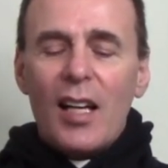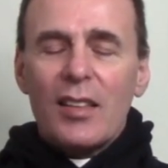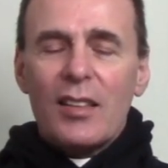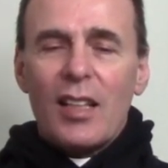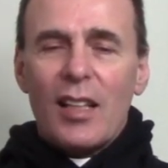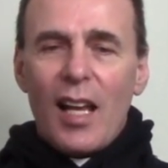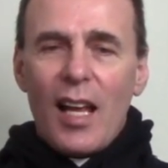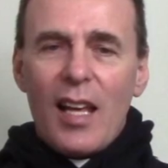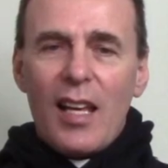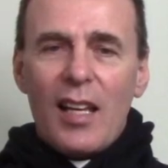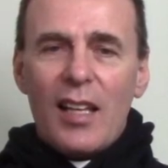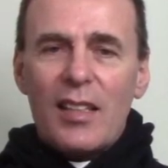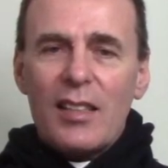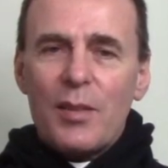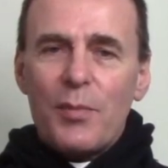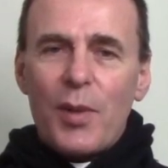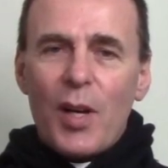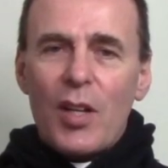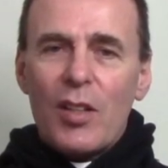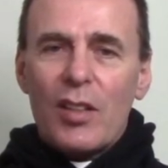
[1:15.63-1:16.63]
Today is
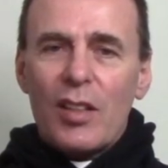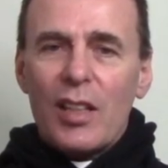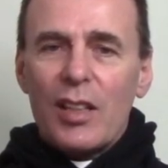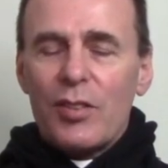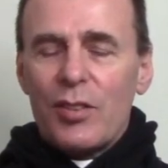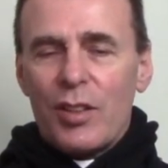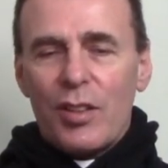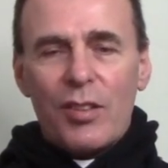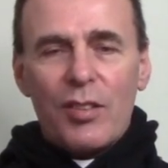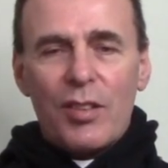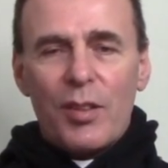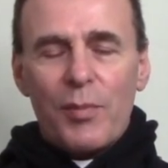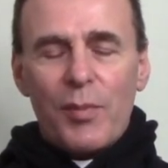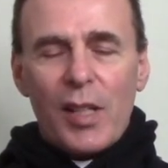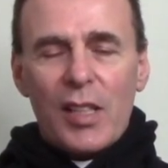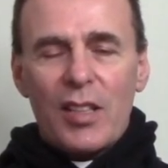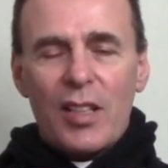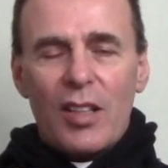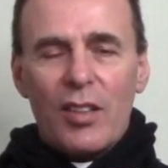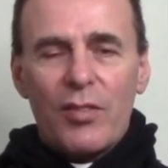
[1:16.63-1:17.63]
about introducing
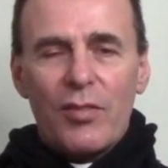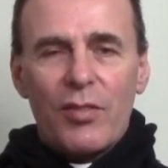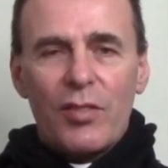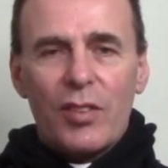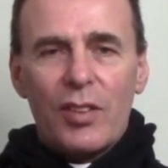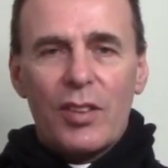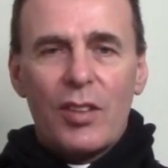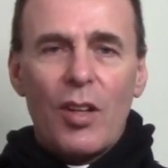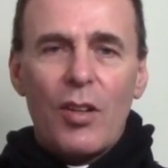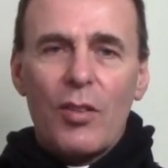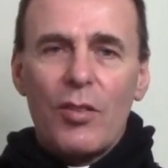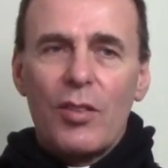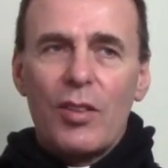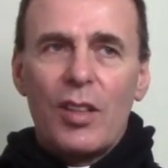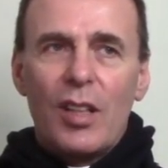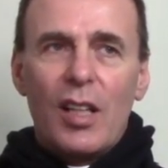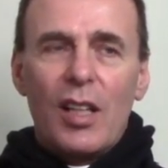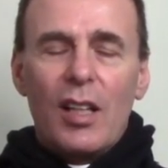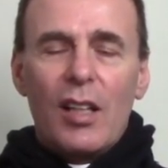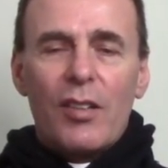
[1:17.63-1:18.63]
myself. So,
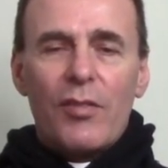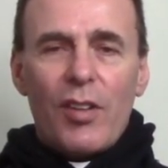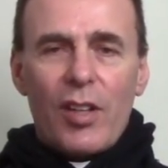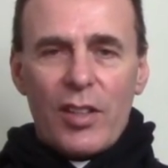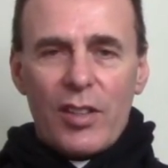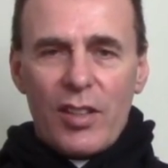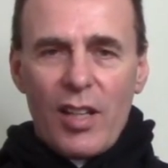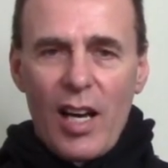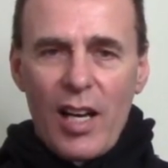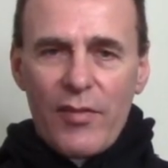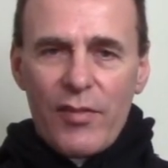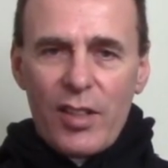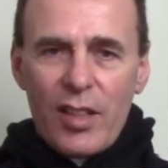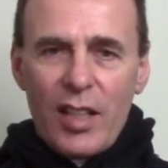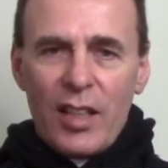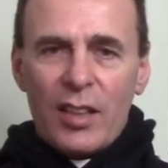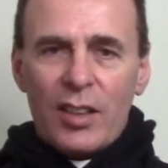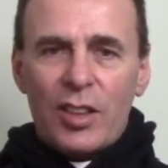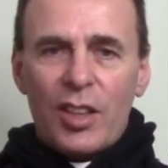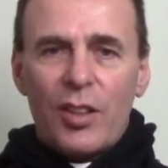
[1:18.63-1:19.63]
Father Ivan
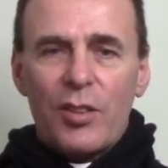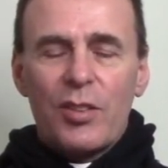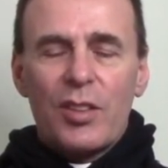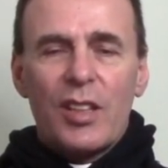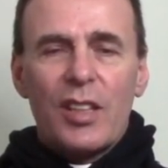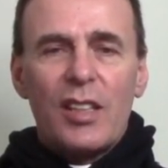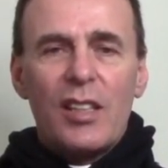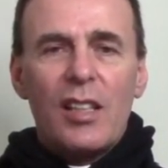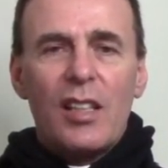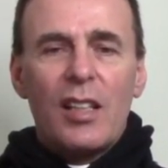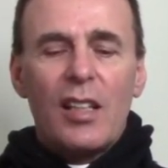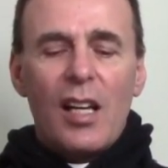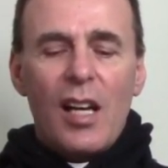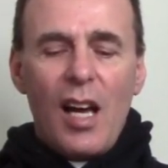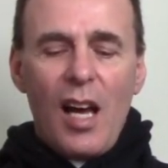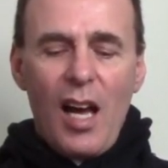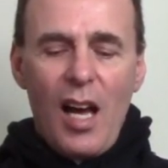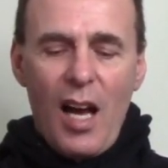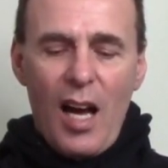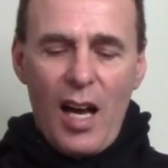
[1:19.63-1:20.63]
Nahachewsky,
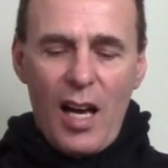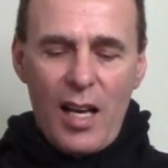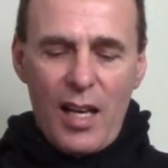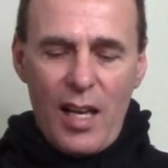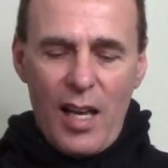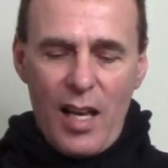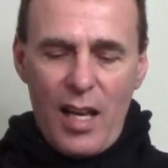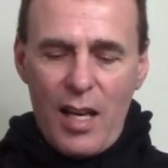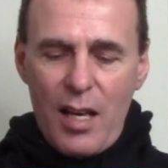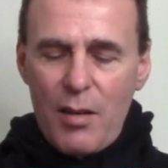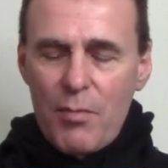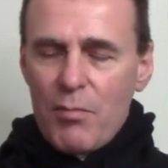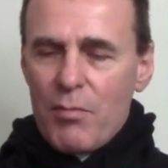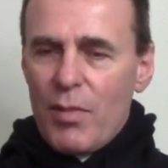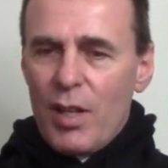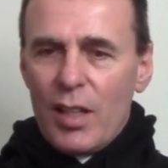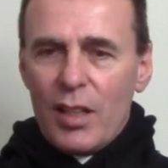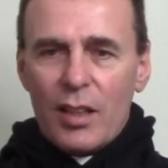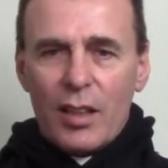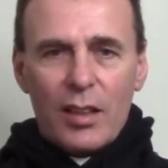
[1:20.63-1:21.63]
I
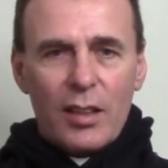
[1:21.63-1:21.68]
am,